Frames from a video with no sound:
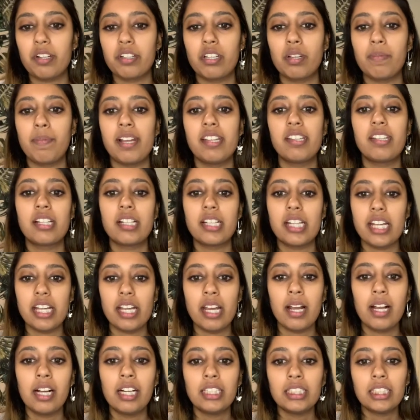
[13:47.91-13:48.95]
So
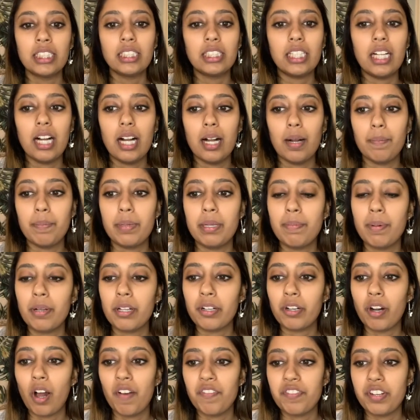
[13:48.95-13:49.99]
basically, people
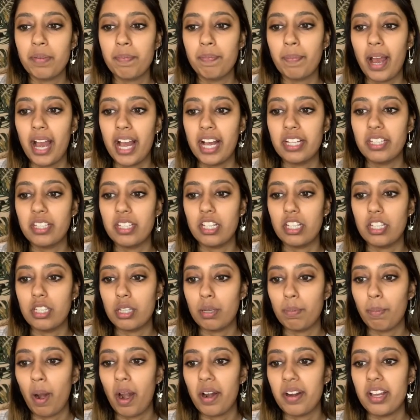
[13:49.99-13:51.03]
are often buying these
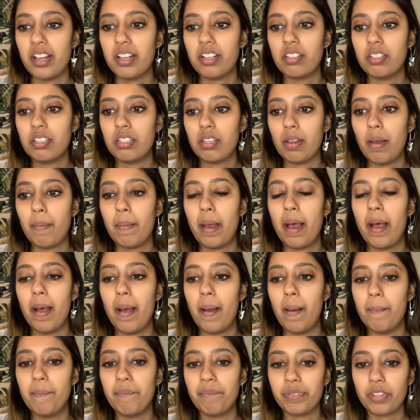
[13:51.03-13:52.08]
products
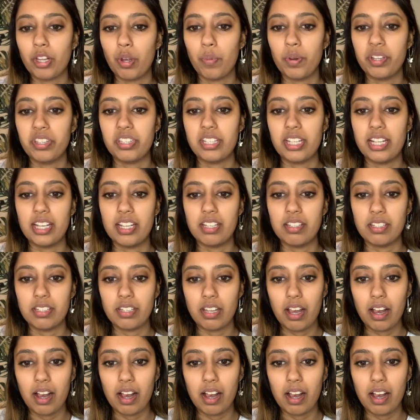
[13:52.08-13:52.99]
with these